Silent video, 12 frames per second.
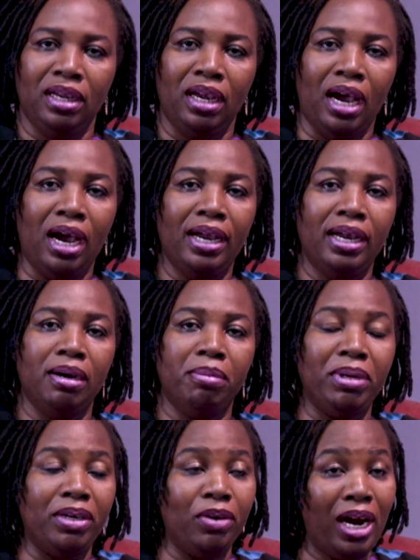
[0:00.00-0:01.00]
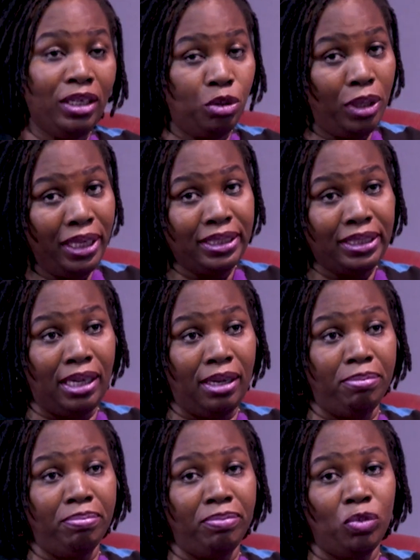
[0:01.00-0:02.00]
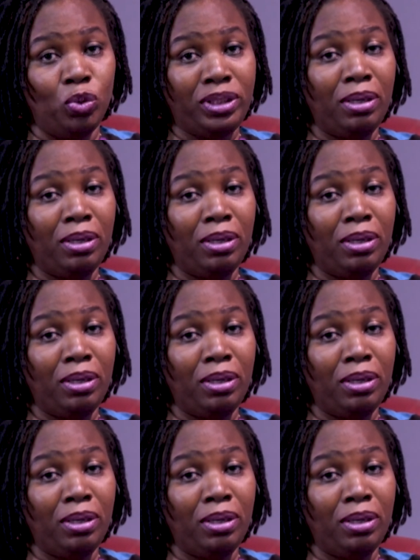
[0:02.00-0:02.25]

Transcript: I am a graduate with